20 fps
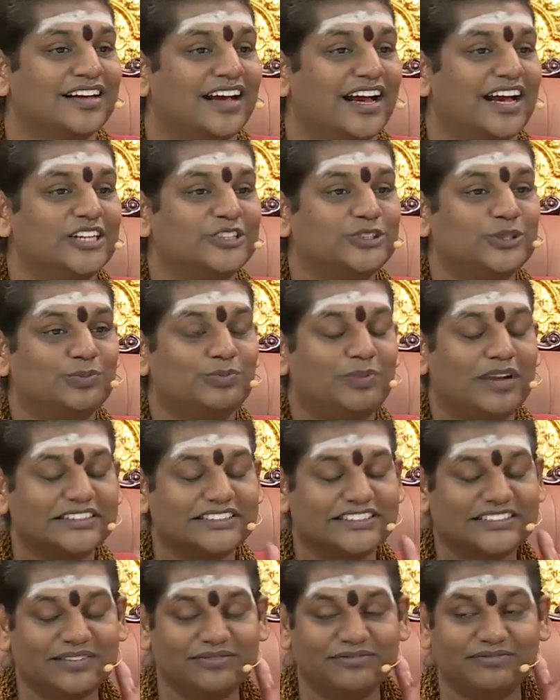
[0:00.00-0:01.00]
I should
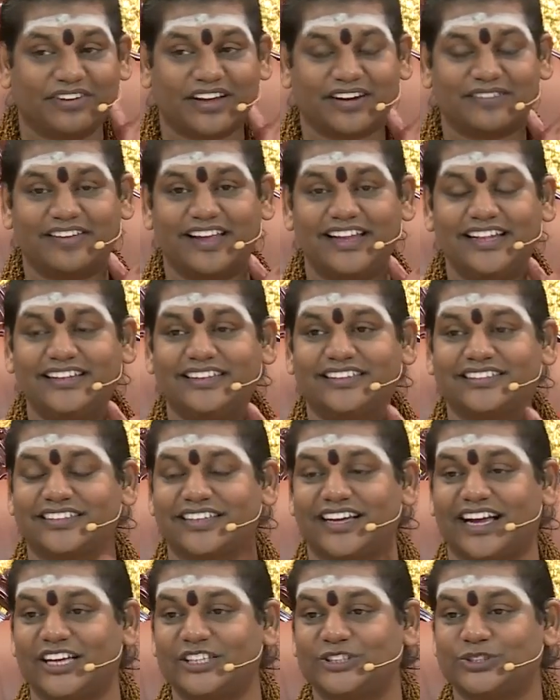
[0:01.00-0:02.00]
bless them for wealth.
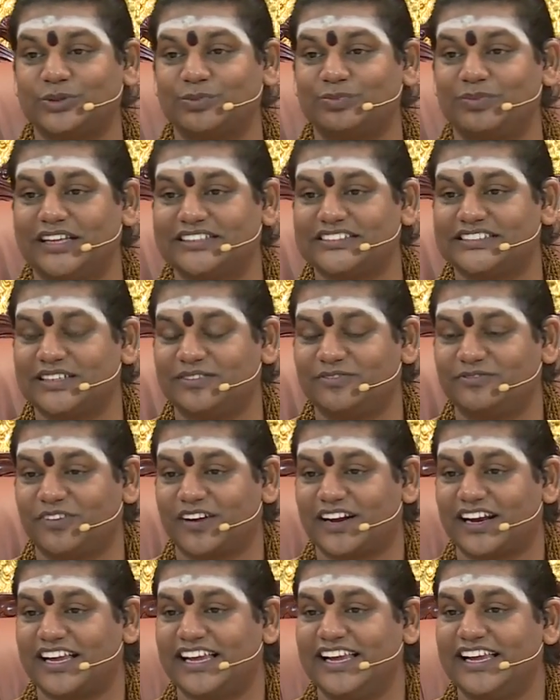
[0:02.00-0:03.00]
I should bless them
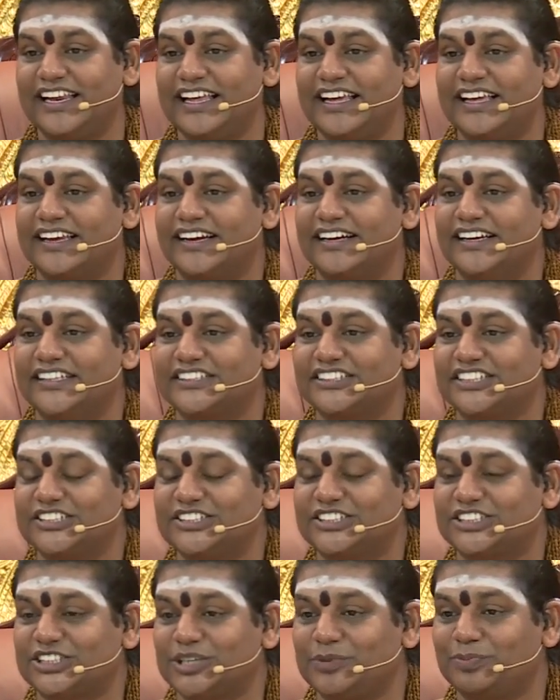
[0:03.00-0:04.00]
for a healing
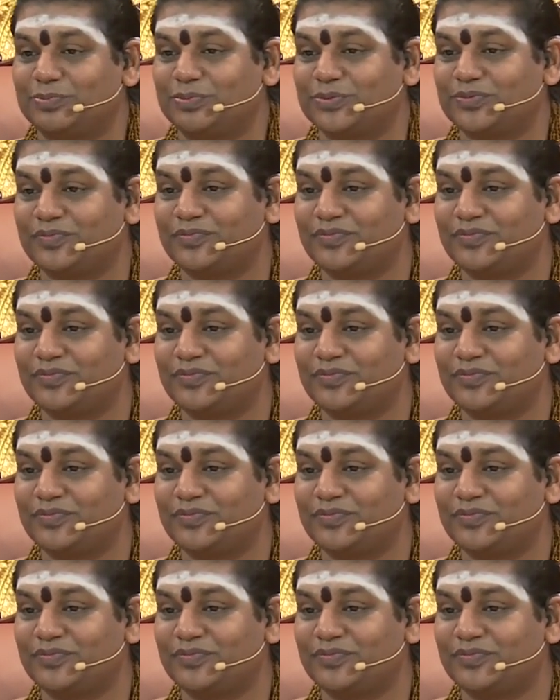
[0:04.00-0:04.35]
relationship.